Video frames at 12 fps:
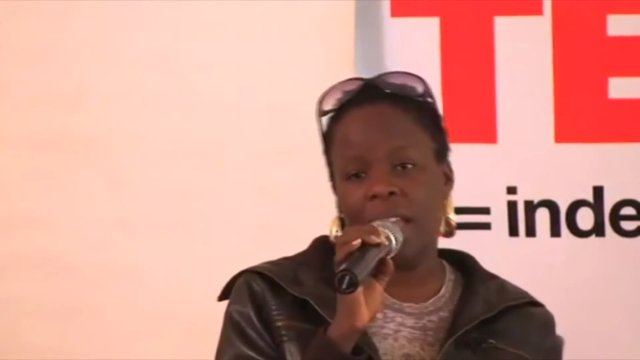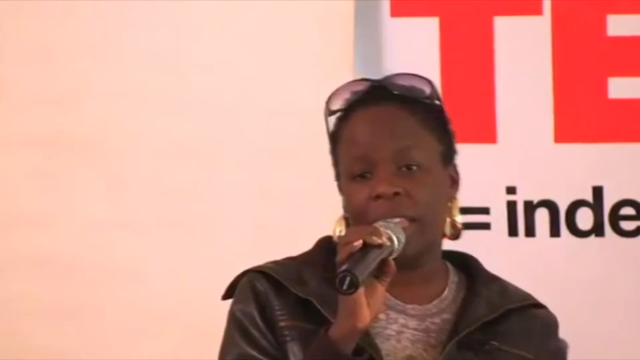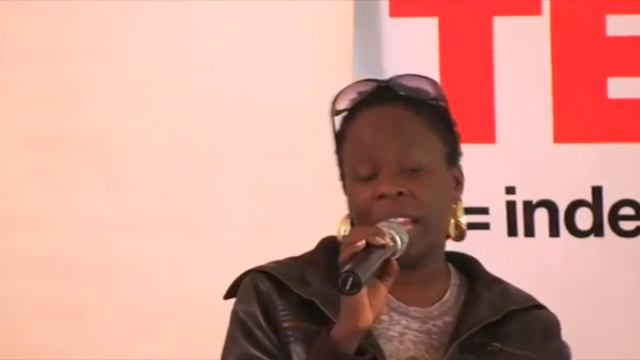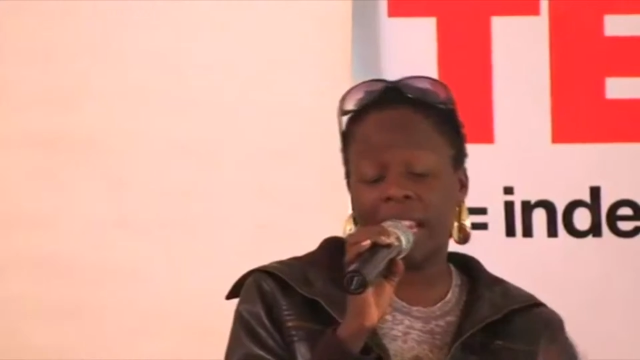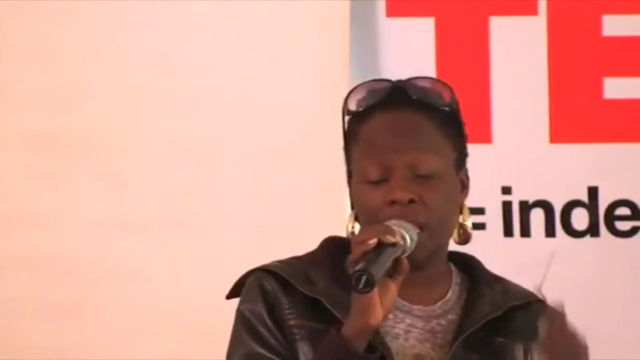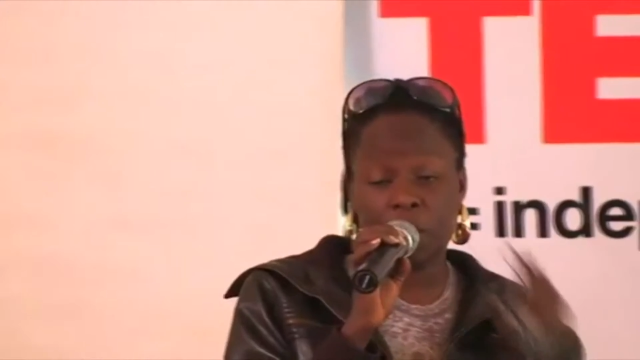
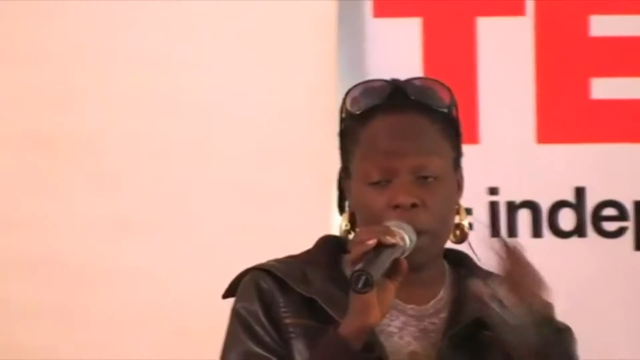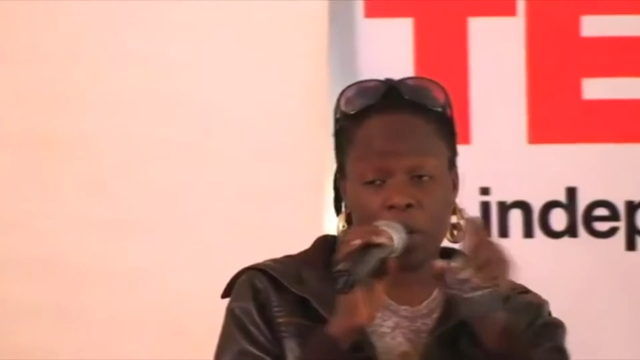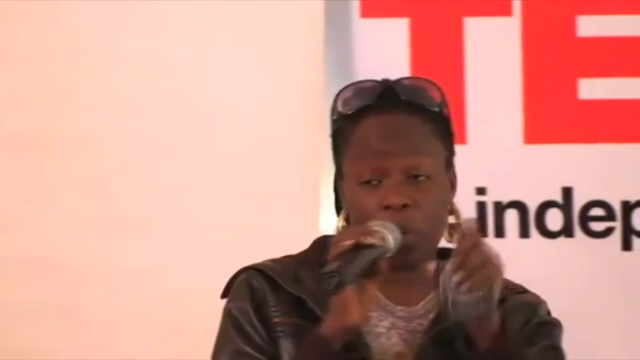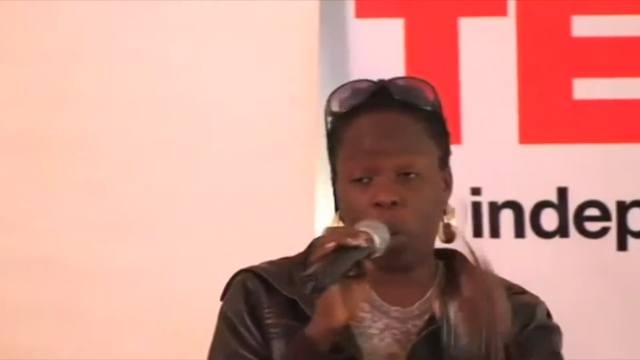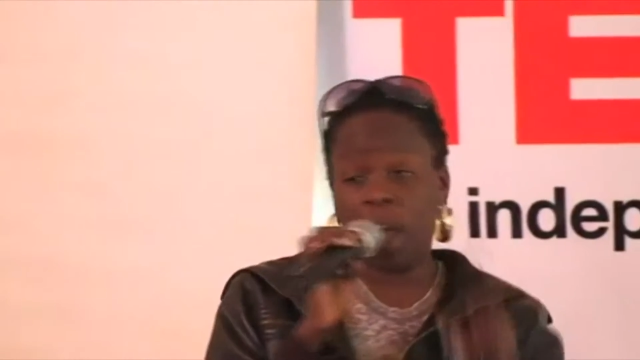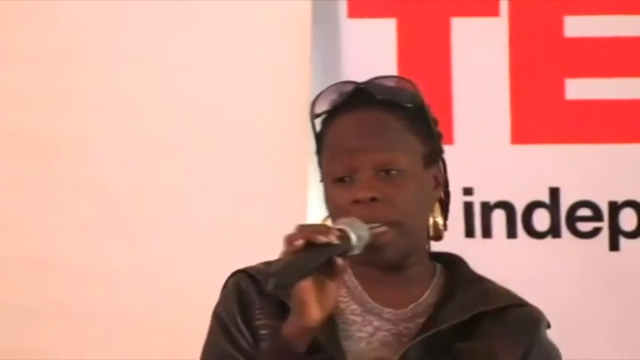that I
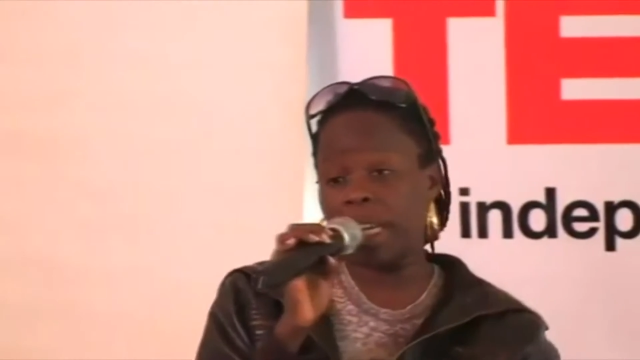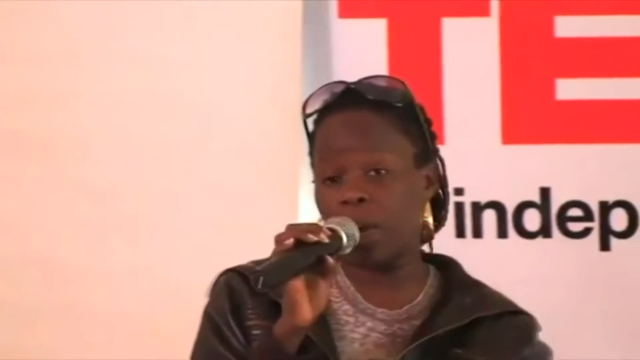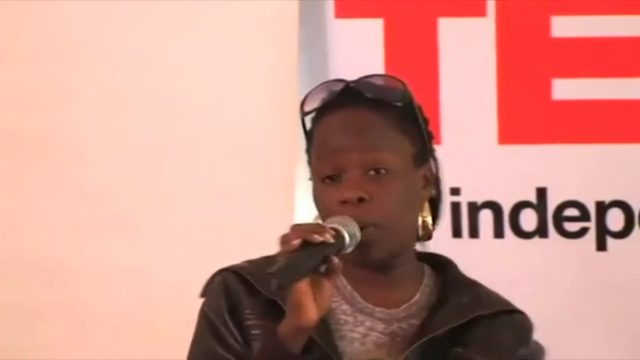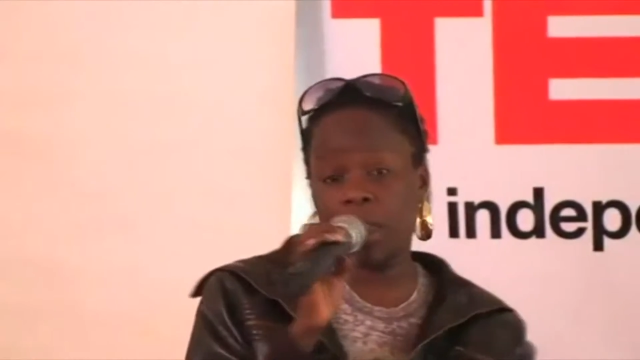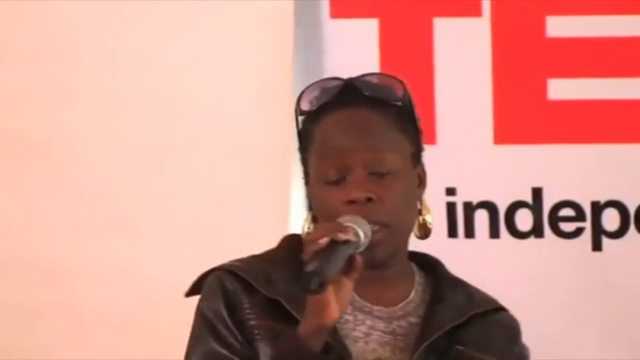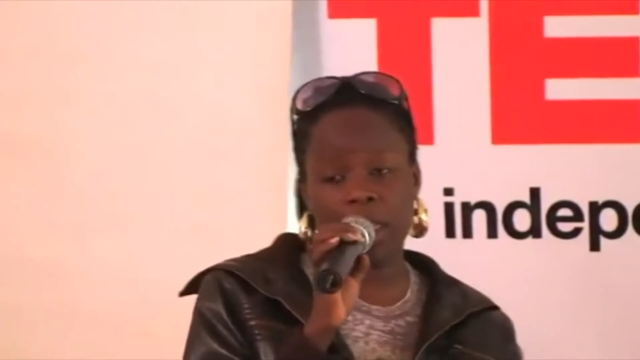spend 1 year
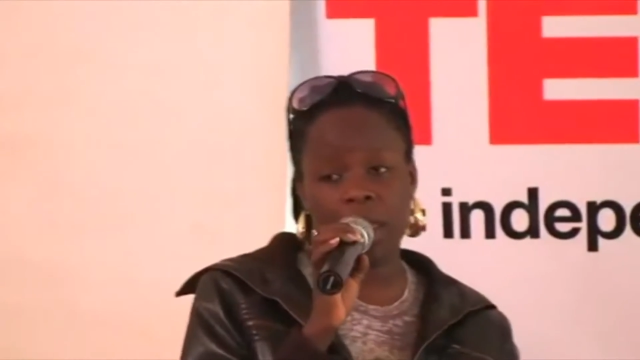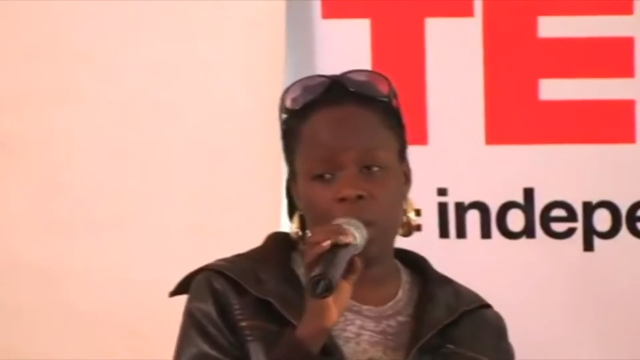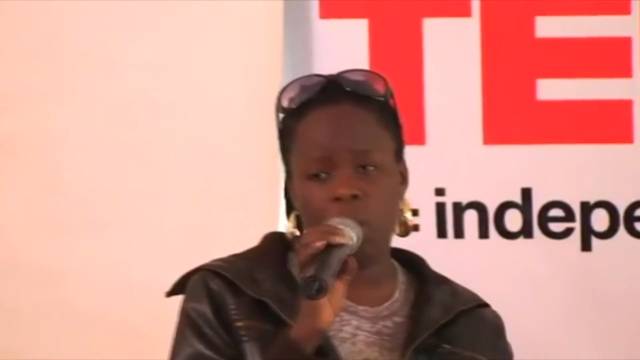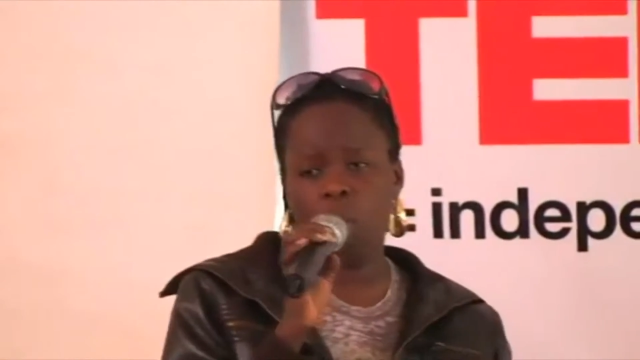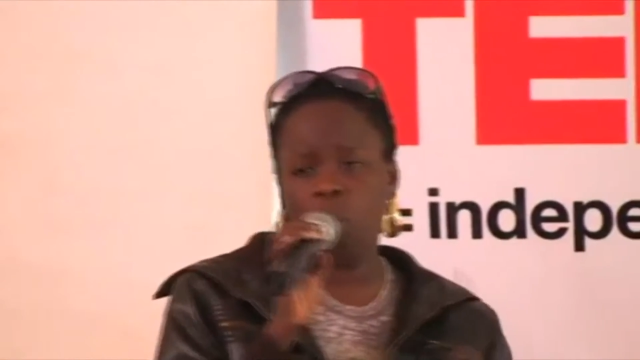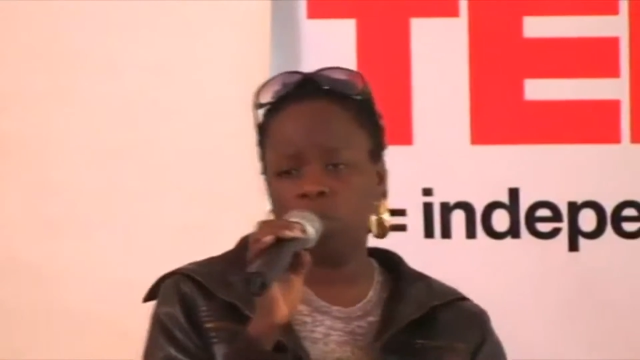with
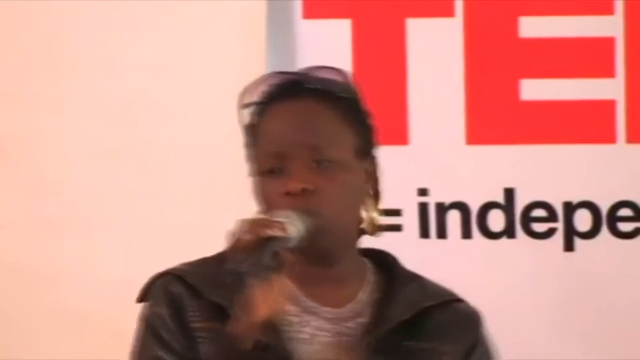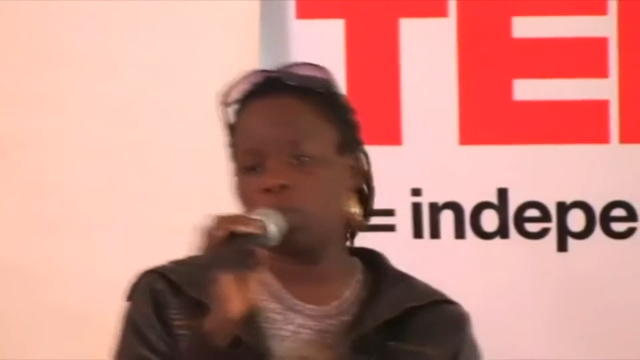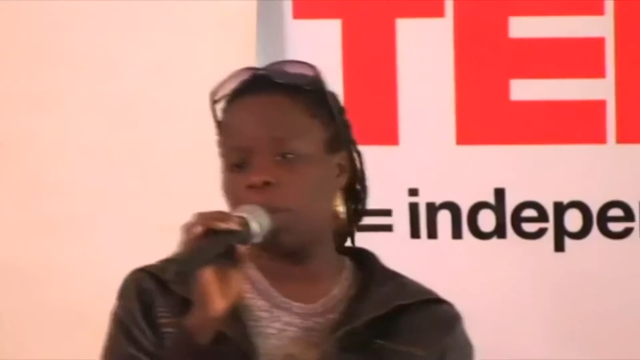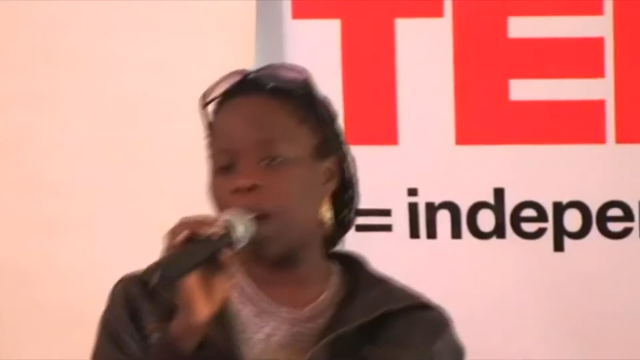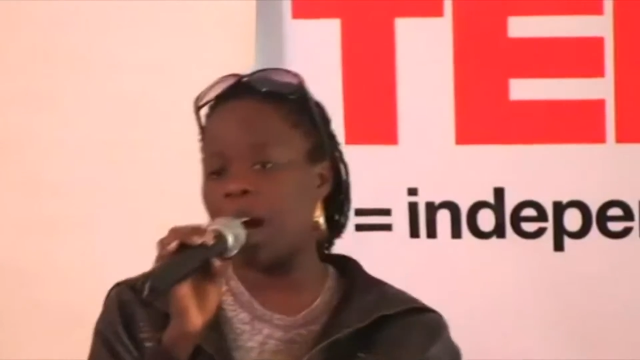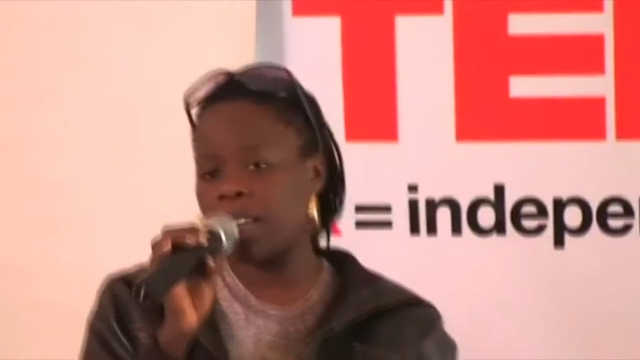who want to
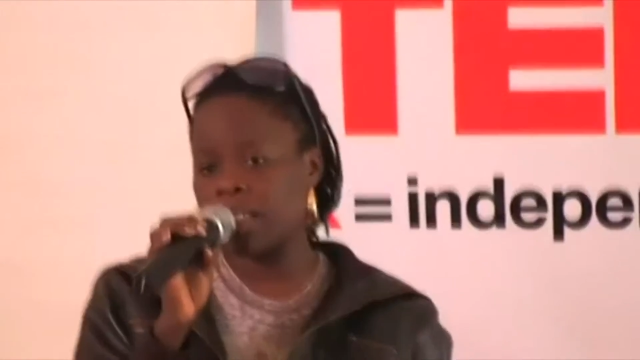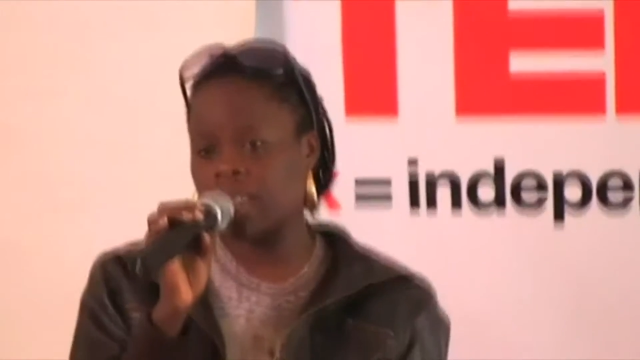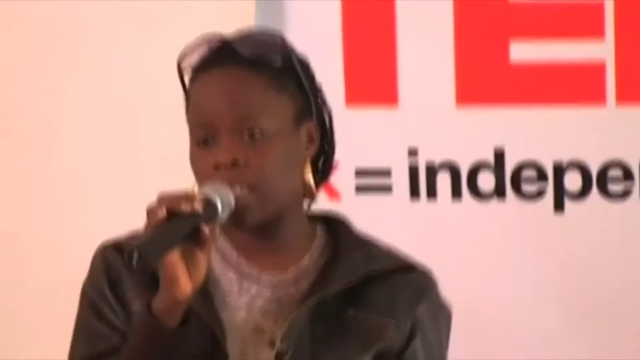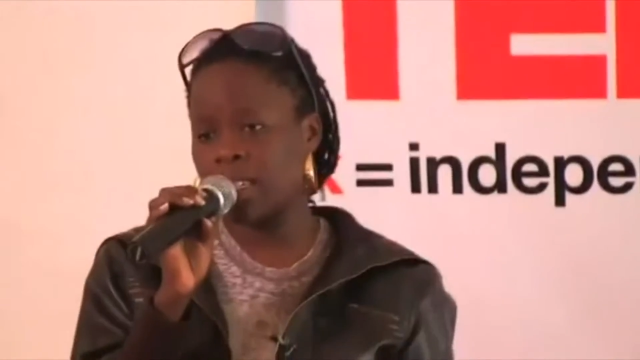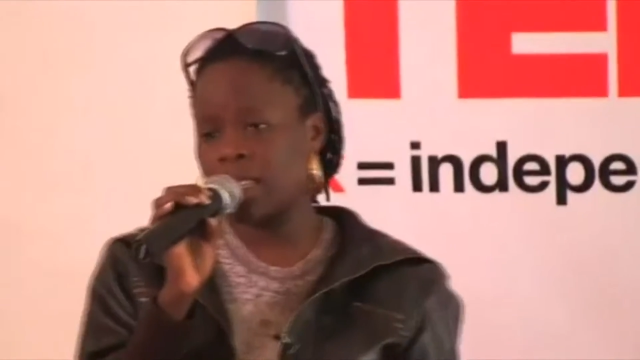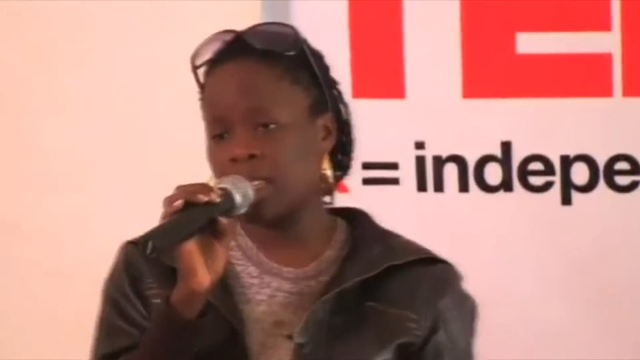be
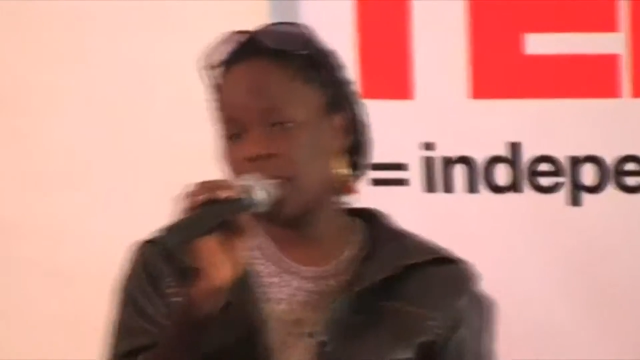artists.